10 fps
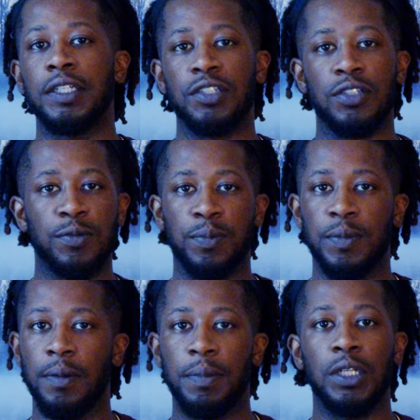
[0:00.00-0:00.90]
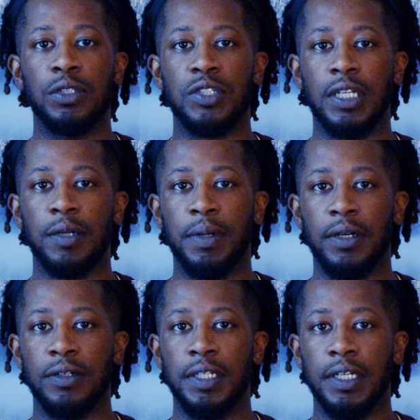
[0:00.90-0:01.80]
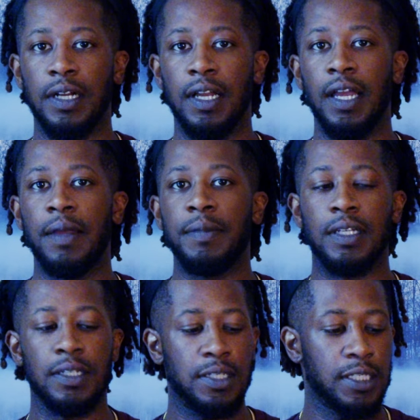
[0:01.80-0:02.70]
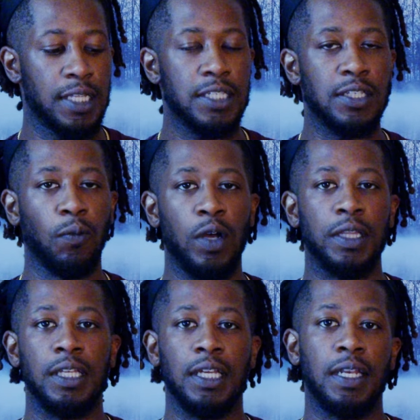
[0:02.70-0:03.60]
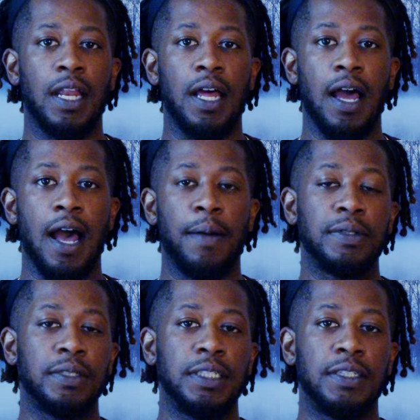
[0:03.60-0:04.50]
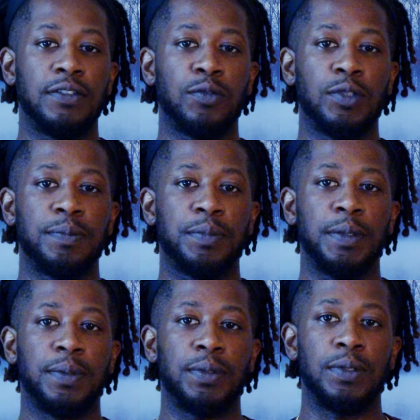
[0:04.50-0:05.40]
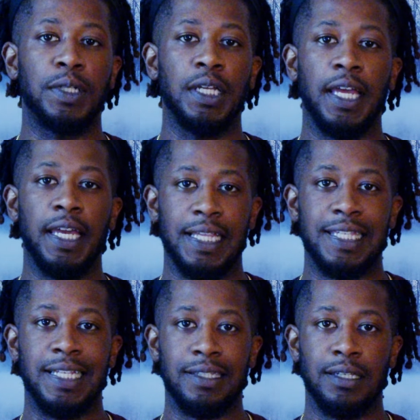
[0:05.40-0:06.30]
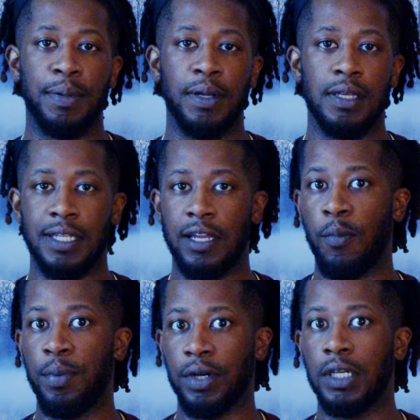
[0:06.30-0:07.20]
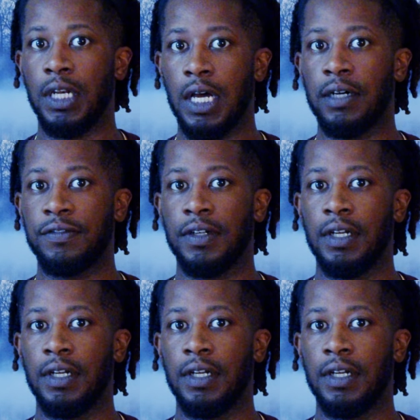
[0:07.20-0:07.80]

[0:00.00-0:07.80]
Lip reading: Just don't put a little stick of butter in there, because that's one thing that I believe when people eggs stick to the pans, they don't put enough